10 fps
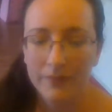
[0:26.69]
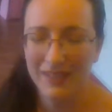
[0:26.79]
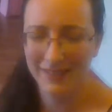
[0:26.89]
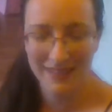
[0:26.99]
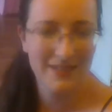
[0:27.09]

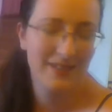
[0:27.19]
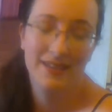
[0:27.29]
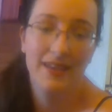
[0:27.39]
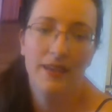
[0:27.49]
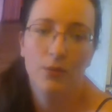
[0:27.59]
leader
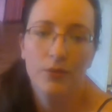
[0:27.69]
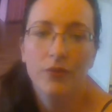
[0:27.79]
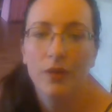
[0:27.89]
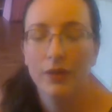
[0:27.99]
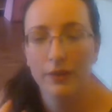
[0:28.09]
gear, if
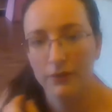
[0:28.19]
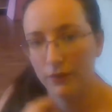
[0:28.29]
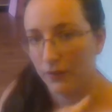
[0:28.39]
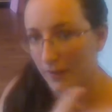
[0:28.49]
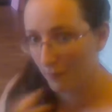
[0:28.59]
you like. So
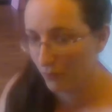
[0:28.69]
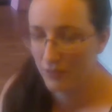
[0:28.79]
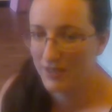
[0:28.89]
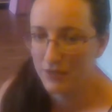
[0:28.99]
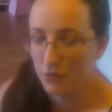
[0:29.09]

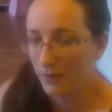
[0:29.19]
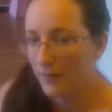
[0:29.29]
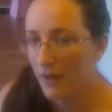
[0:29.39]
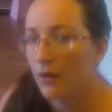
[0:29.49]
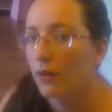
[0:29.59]
we tend to call it
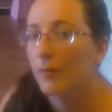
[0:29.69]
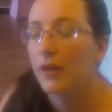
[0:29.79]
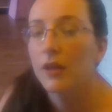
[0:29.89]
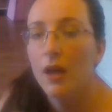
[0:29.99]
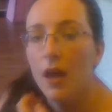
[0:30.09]
the
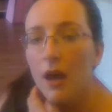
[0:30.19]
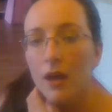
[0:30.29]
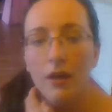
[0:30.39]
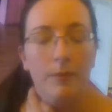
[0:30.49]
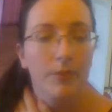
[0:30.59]
armor.
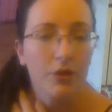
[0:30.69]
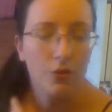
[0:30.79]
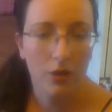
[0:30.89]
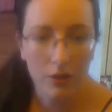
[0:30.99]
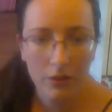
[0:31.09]
But
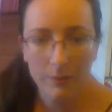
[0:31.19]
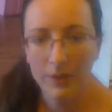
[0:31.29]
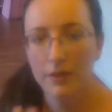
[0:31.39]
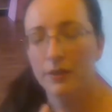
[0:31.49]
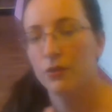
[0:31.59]
your
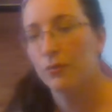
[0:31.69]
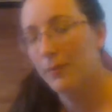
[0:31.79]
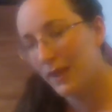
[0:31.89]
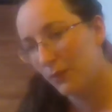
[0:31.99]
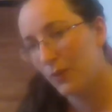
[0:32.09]
armor, your
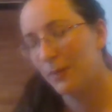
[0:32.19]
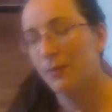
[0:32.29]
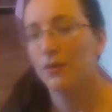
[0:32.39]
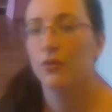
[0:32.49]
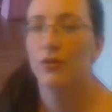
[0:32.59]
main
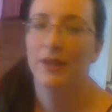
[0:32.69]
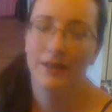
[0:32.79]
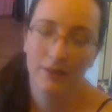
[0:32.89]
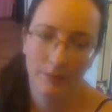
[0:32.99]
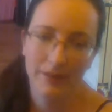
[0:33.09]
weapon, your
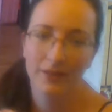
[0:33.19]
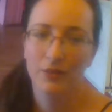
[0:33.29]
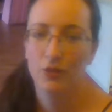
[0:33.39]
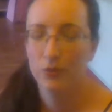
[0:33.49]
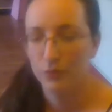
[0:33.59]
helmet,
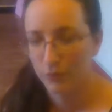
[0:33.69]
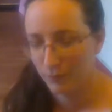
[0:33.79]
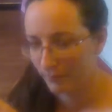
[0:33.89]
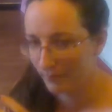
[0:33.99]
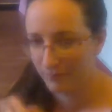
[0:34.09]

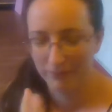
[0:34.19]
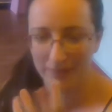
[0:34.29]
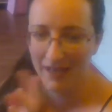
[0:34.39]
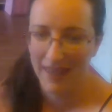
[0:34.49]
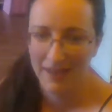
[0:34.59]
your
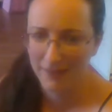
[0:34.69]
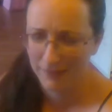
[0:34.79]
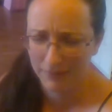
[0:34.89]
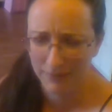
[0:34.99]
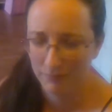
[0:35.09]

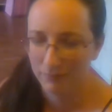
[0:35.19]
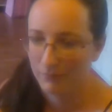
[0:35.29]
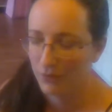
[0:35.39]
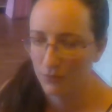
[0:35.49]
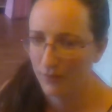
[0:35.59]
legs,
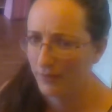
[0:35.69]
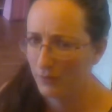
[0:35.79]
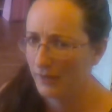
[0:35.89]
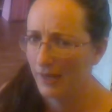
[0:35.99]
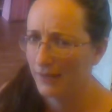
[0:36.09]
don't know why they
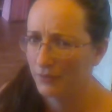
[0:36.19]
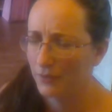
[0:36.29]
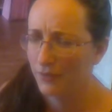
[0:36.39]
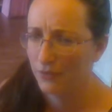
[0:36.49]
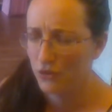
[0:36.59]
call it legs
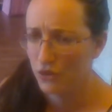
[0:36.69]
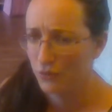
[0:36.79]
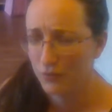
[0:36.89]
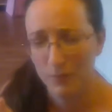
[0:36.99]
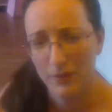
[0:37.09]
rather than
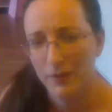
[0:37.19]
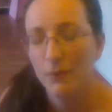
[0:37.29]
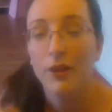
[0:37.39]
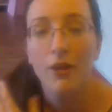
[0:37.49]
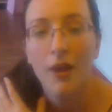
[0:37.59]
shoes, but there
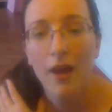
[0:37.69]
we go.